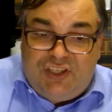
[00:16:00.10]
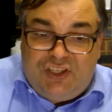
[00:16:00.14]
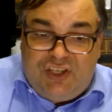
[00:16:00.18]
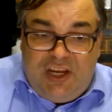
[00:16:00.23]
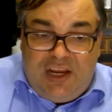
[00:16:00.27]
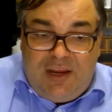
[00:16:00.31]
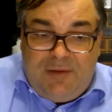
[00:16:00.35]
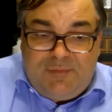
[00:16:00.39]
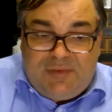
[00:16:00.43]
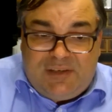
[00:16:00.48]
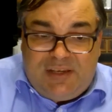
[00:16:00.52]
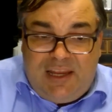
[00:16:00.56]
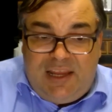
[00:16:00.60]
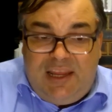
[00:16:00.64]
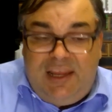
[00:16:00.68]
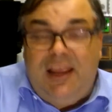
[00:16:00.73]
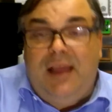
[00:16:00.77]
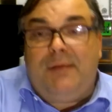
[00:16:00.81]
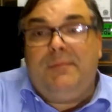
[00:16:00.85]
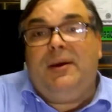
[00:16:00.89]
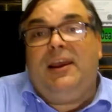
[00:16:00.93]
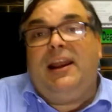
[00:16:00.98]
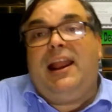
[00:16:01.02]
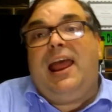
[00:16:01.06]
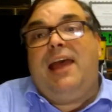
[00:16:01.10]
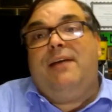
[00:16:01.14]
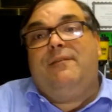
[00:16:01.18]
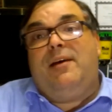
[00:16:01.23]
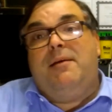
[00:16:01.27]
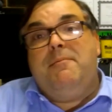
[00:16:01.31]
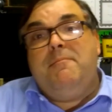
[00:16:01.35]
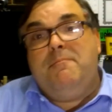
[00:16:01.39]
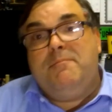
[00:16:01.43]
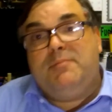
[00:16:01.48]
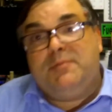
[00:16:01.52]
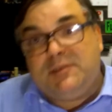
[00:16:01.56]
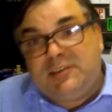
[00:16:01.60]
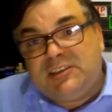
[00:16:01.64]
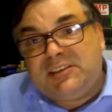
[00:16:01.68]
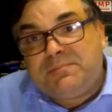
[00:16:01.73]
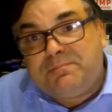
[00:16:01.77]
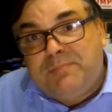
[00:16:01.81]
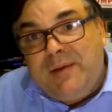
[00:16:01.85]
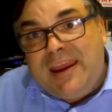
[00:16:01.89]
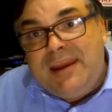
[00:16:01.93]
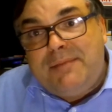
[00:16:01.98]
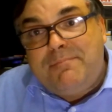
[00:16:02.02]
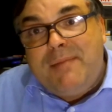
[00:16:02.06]
GMT. I'm going to have a
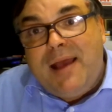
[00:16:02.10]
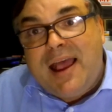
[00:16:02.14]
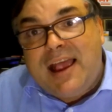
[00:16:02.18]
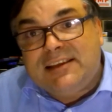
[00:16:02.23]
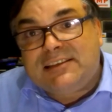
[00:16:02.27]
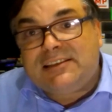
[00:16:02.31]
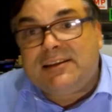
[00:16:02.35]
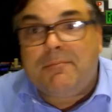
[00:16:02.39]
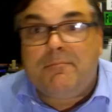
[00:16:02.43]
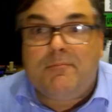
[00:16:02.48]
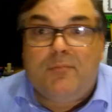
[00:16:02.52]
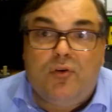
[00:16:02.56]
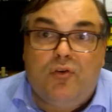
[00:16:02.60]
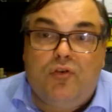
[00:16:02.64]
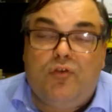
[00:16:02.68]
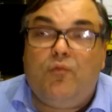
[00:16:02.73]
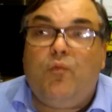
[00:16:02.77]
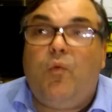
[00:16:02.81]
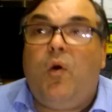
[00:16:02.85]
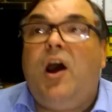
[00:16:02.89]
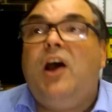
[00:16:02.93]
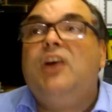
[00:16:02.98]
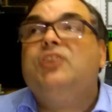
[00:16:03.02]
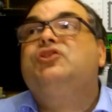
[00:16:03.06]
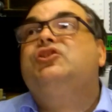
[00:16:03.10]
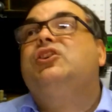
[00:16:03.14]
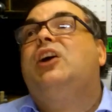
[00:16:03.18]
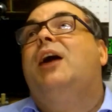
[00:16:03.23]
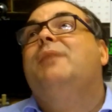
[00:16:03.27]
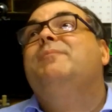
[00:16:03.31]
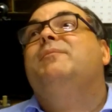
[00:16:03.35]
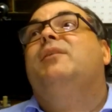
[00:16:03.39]
Speedmaster moonwatch. I'm